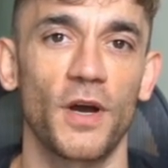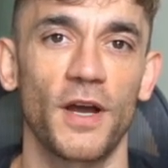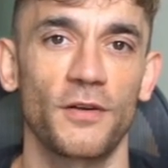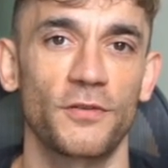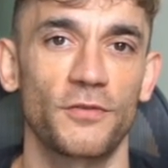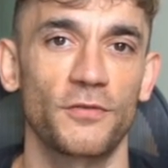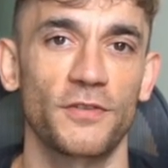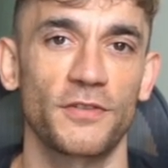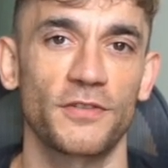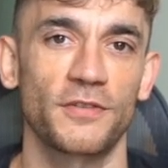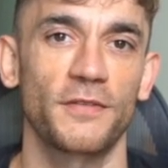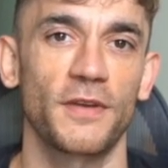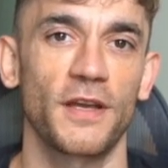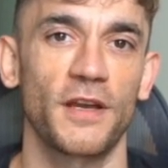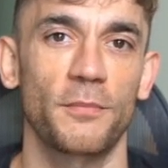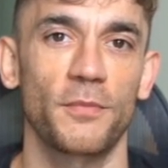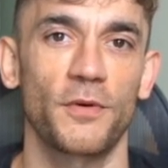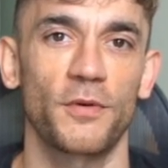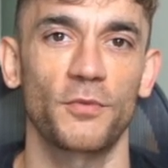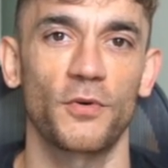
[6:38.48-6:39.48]
wild for
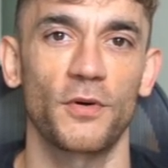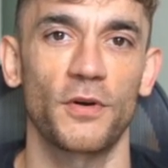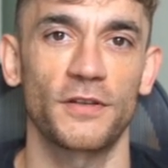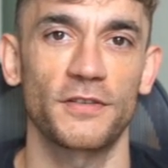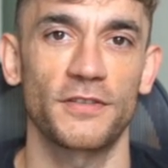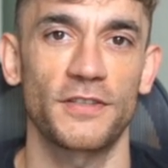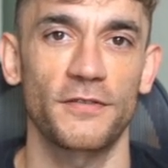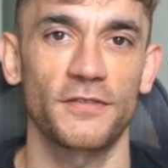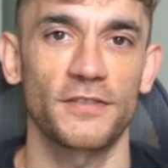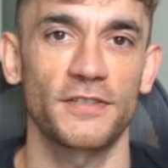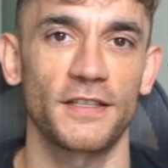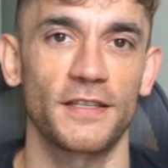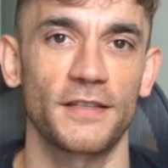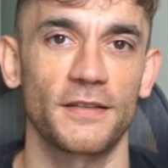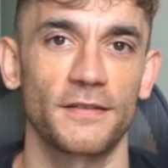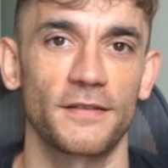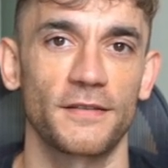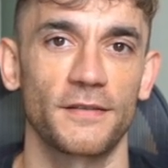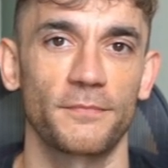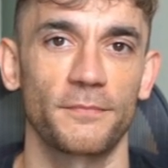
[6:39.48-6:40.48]
developer
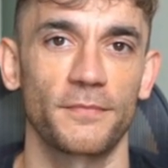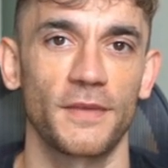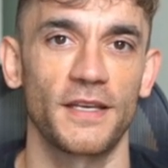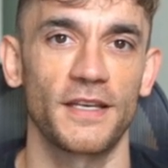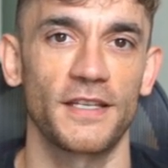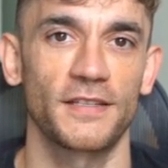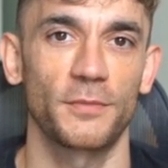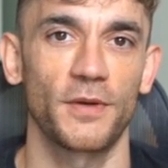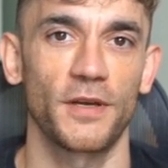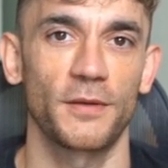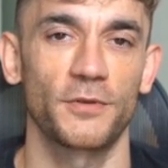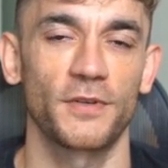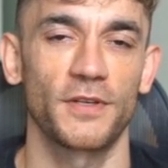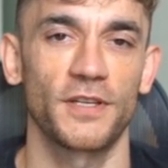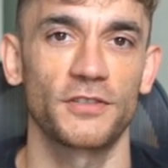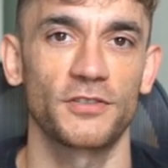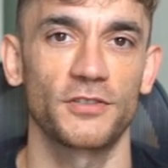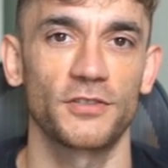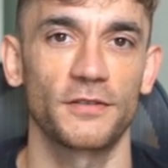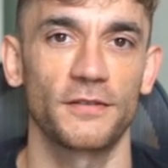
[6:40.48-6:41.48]
productivity. But here's my
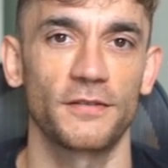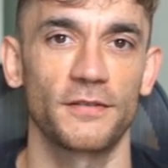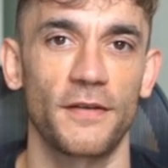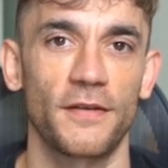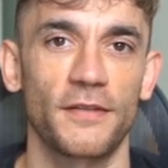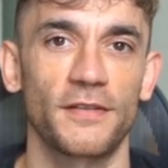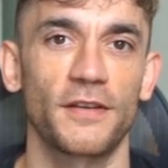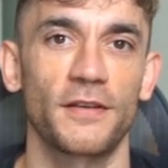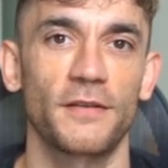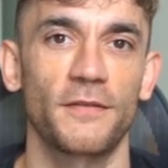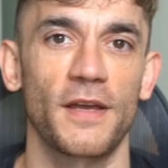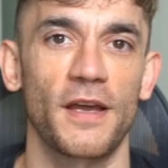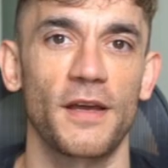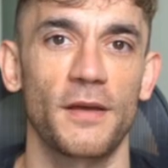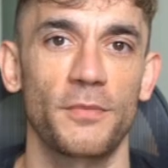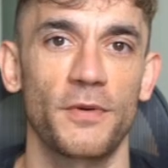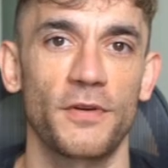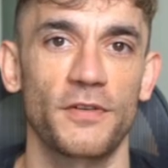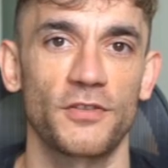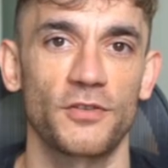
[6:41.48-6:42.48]
prediction. The
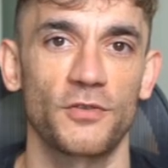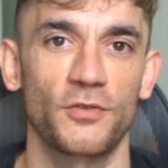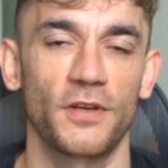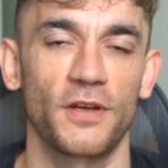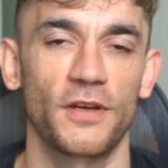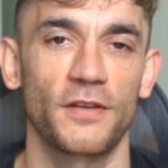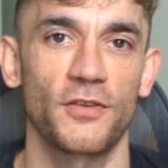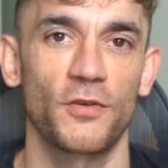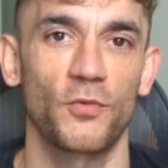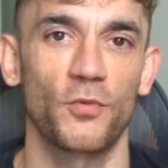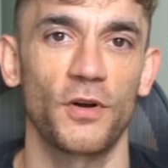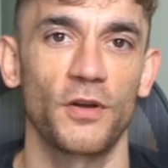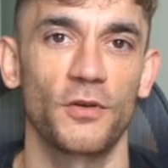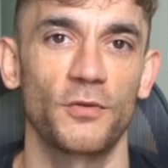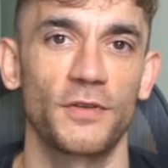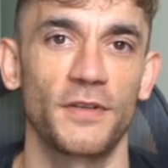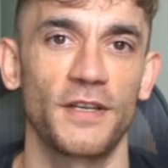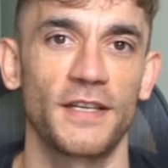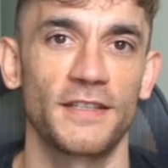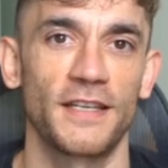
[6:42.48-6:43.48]
developers who learn to
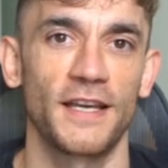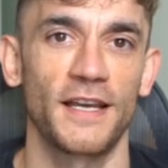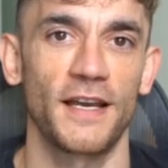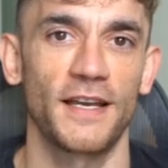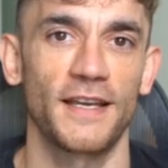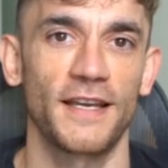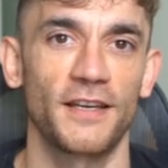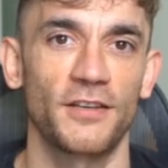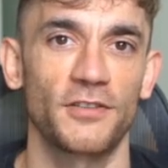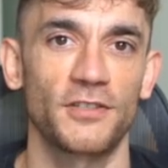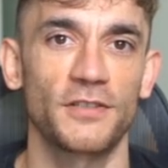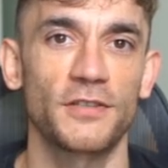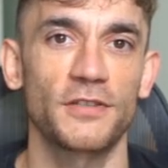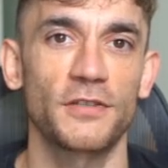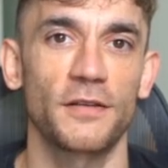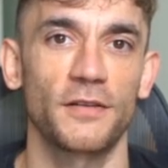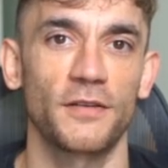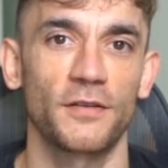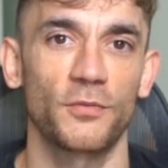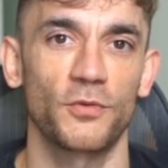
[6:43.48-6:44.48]
work with these AI
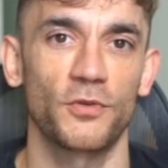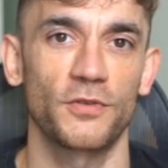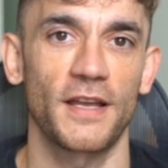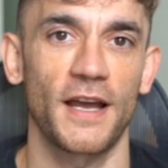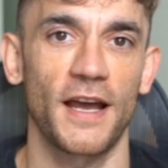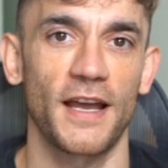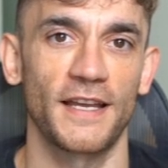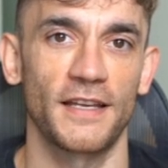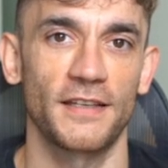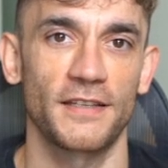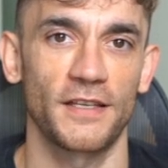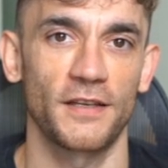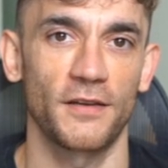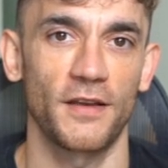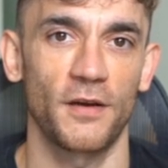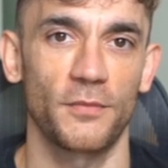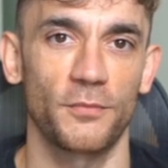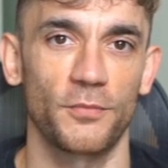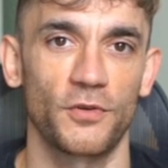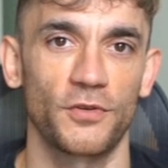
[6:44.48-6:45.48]
agents will 10x
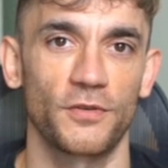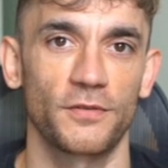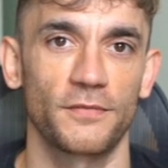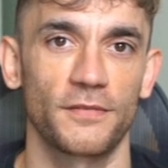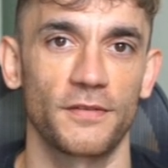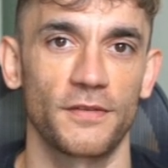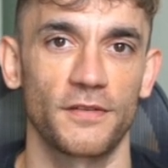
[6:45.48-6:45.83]
their output.